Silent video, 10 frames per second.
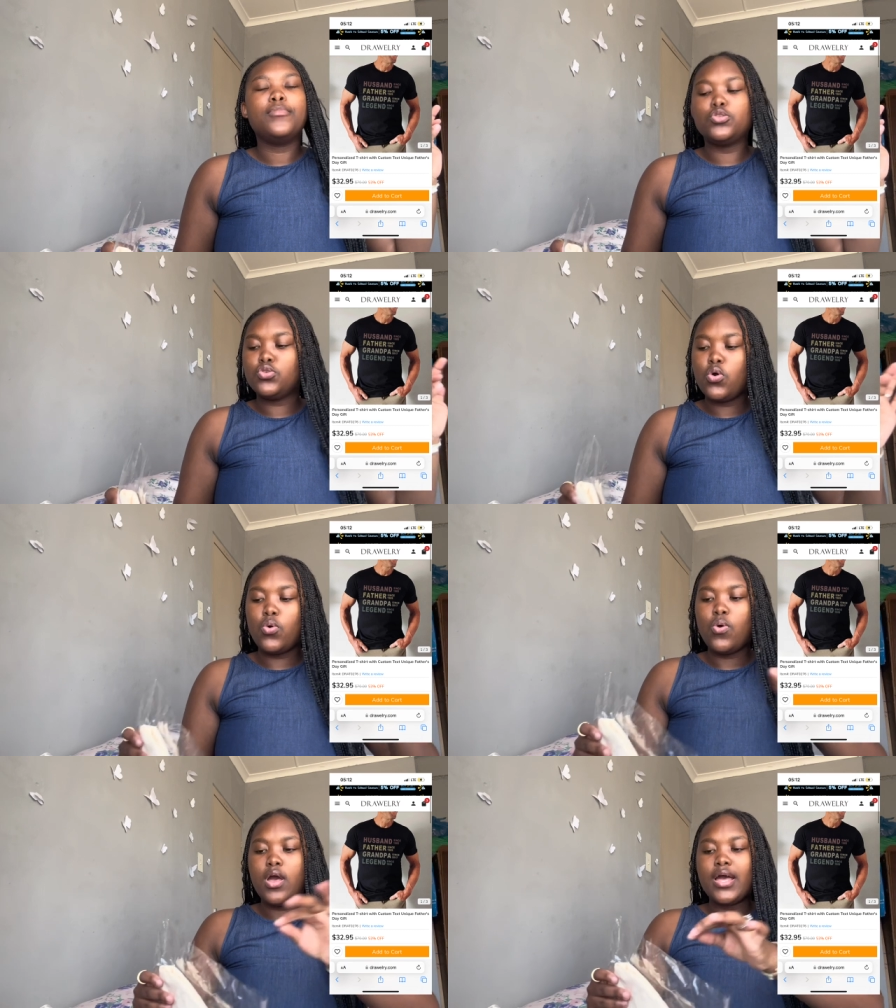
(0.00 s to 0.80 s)

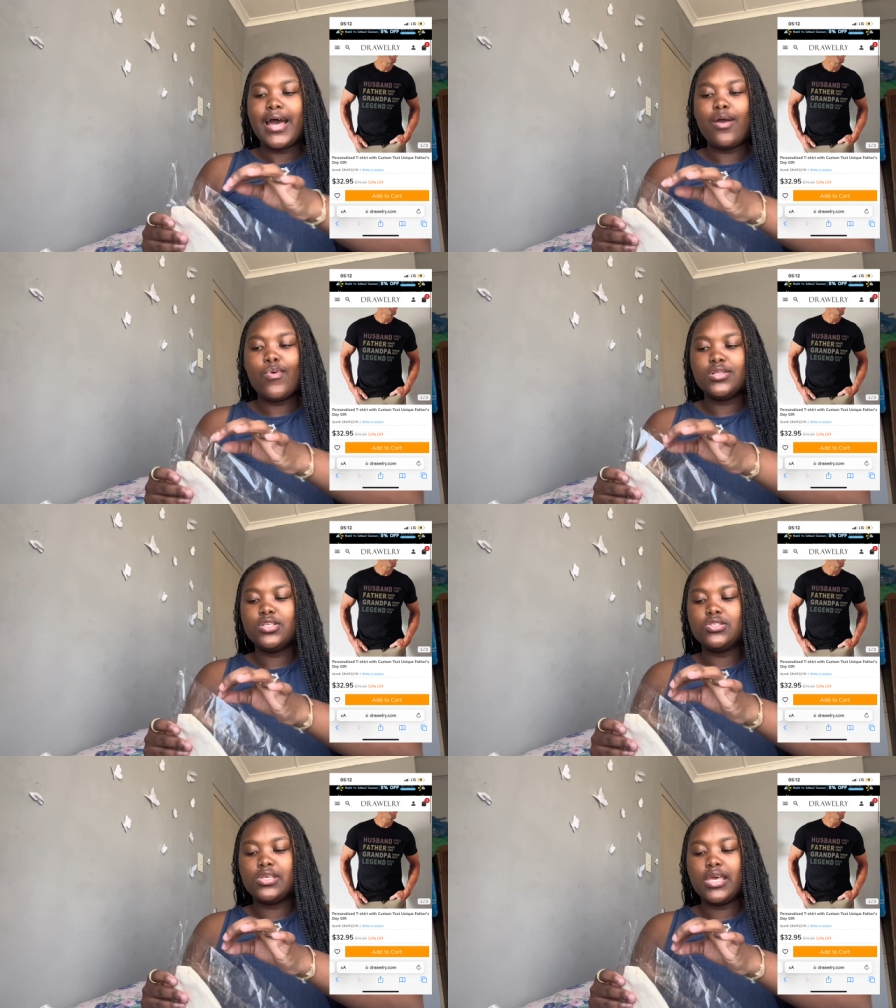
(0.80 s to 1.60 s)
so i wanted
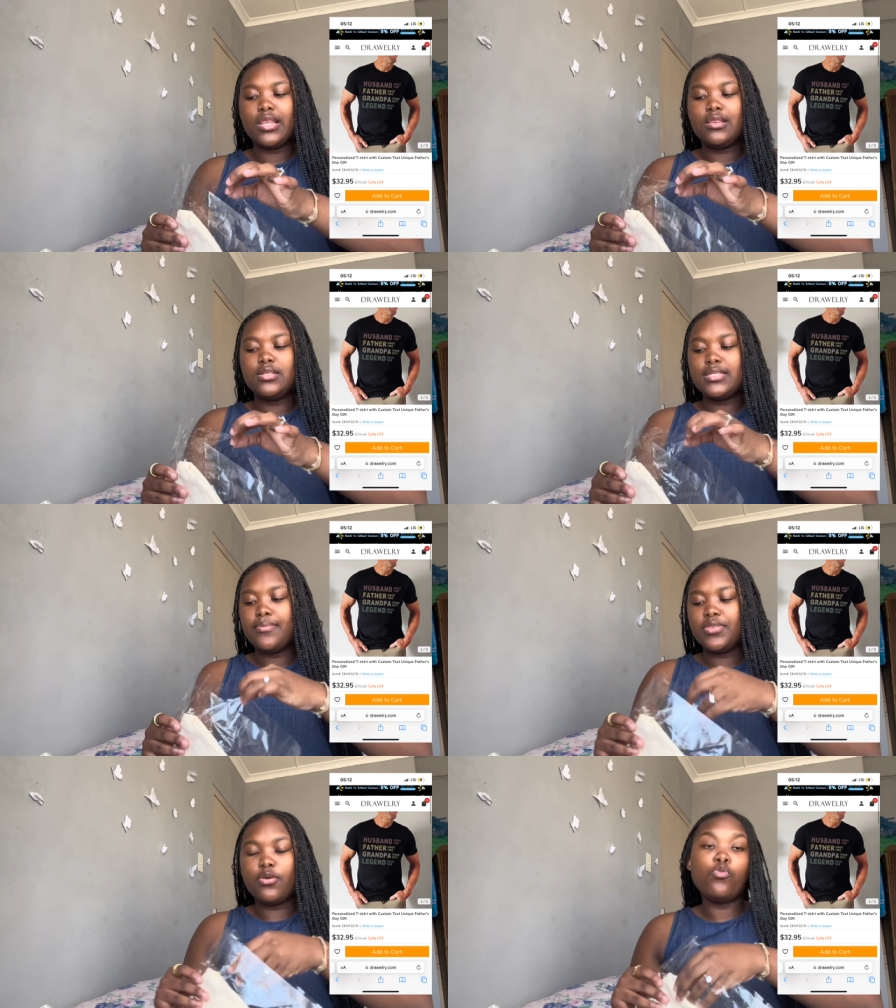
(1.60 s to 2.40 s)
to get
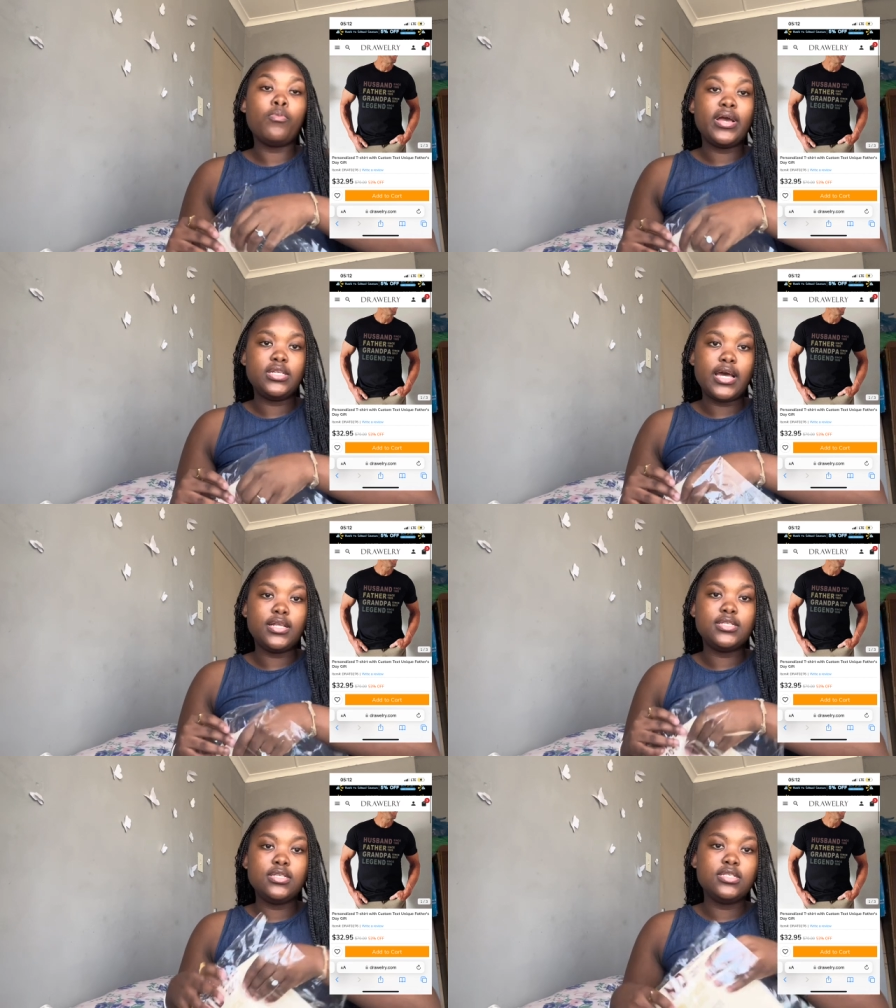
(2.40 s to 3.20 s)
something for my dad
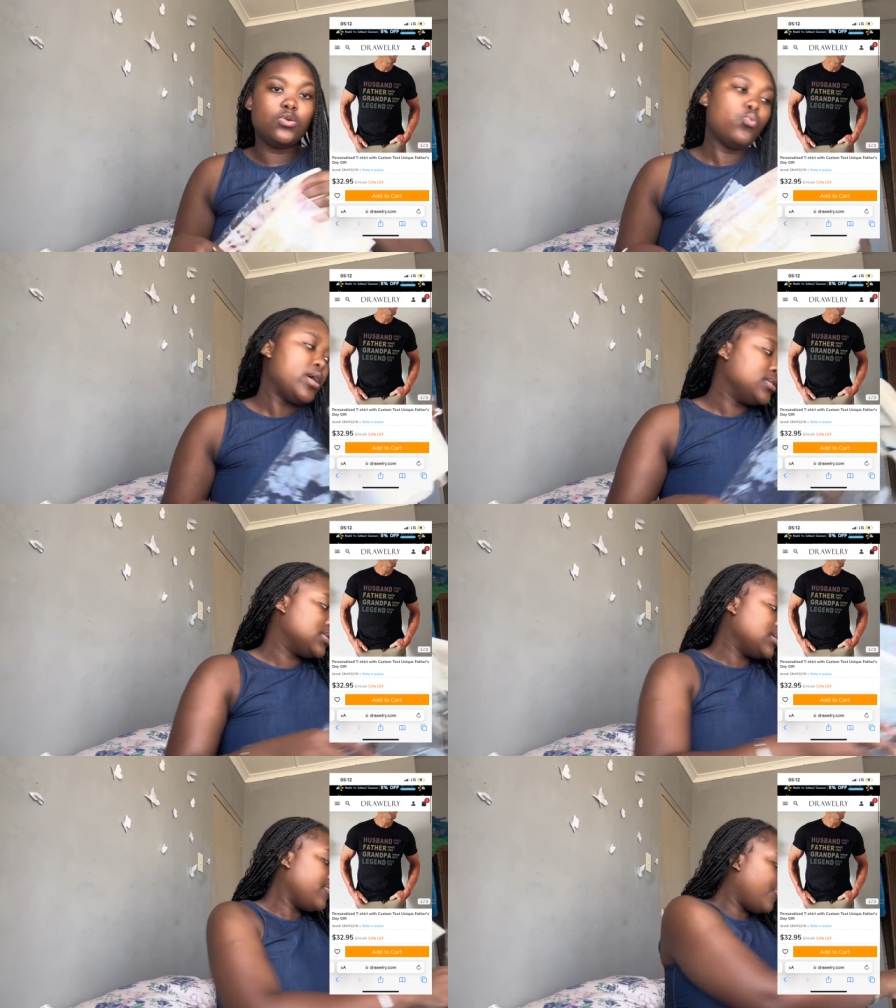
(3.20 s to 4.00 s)
since it was
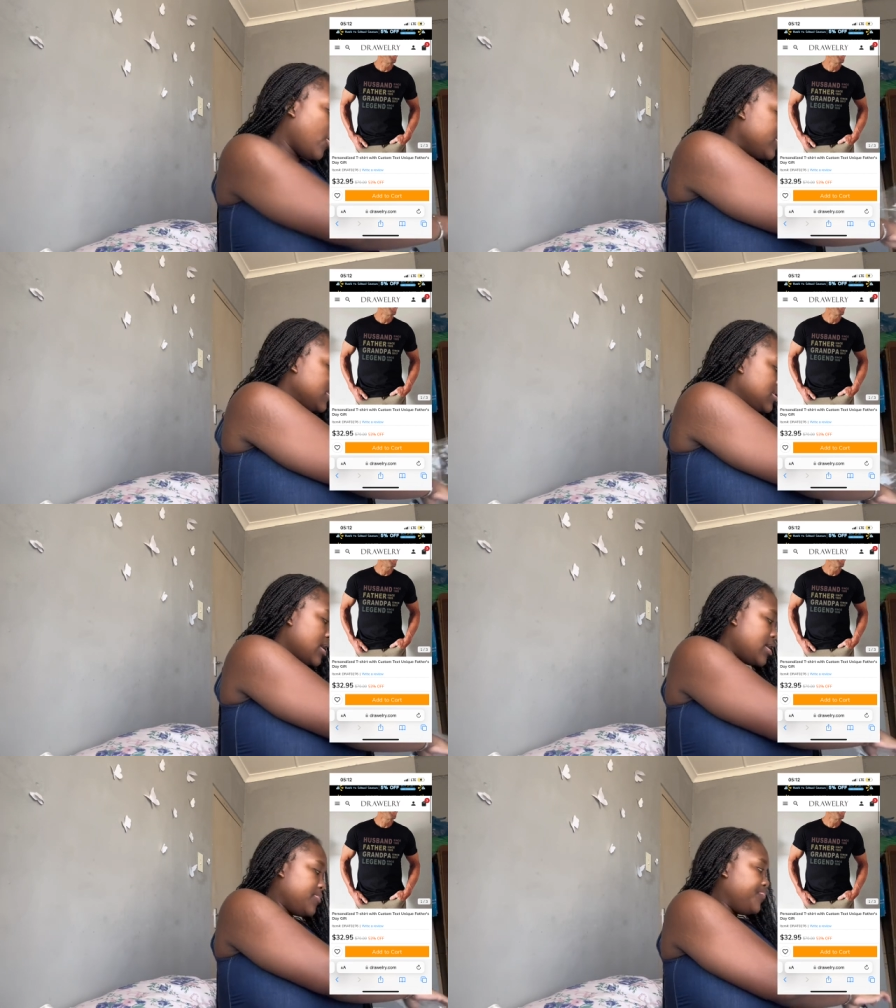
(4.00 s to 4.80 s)
father's
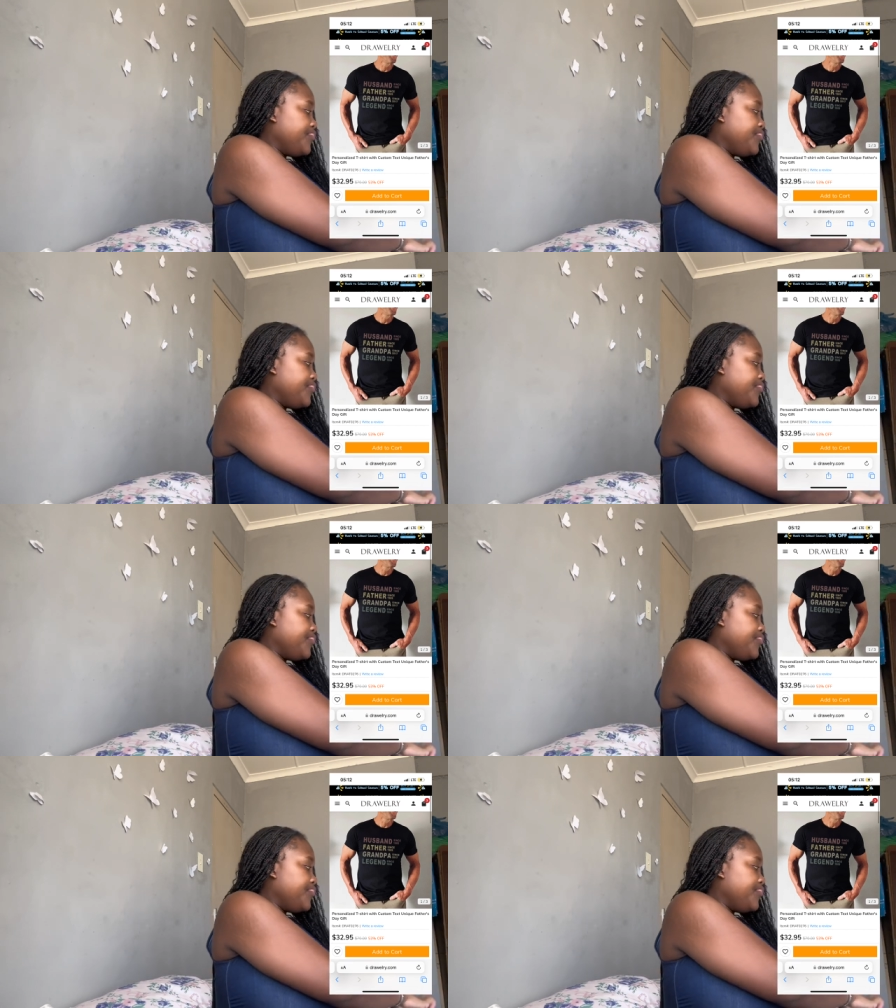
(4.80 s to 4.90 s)
day